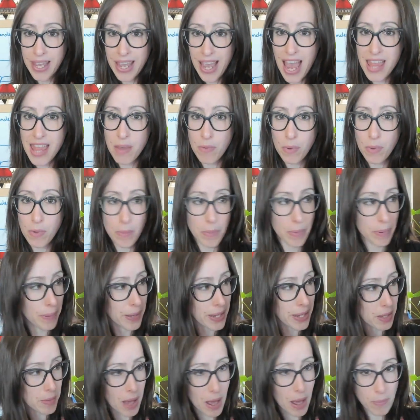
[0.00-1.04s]
and then when we
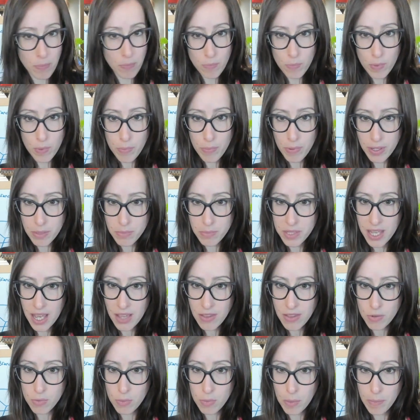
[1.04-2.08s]
pick them up, we bring them
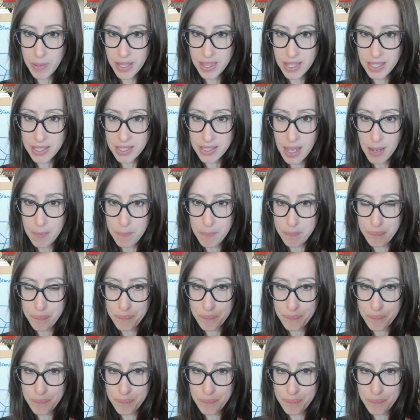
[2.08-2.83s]
together and we pick things up.